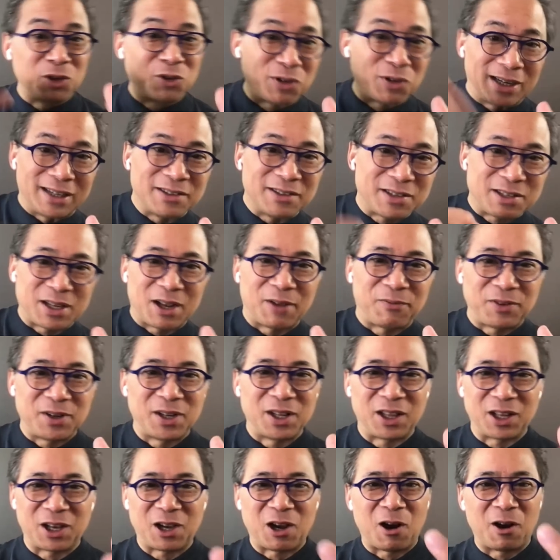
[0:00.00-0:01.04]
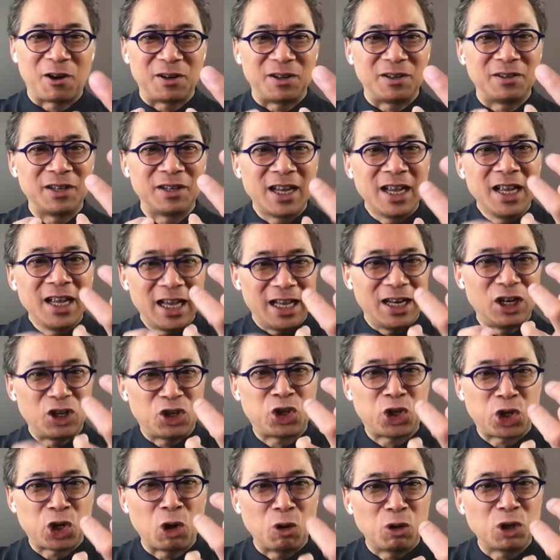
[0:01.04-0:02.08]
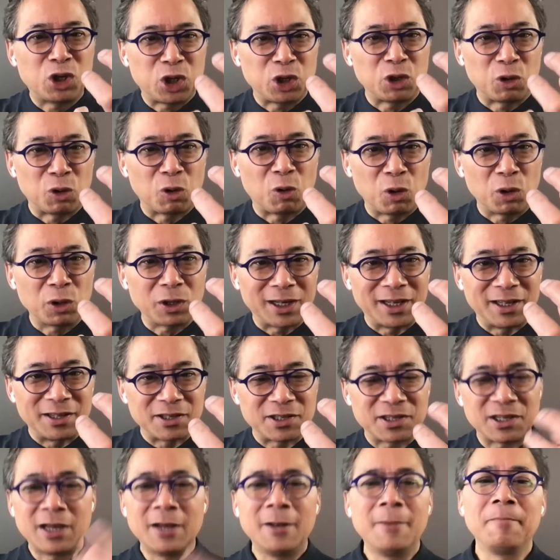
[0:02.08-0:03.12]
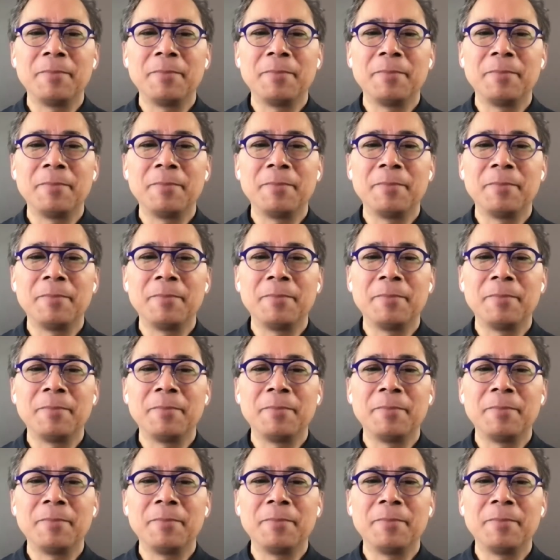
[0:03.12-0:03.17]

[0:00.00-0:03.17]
trying to stuff into the carton and it chokes your organs.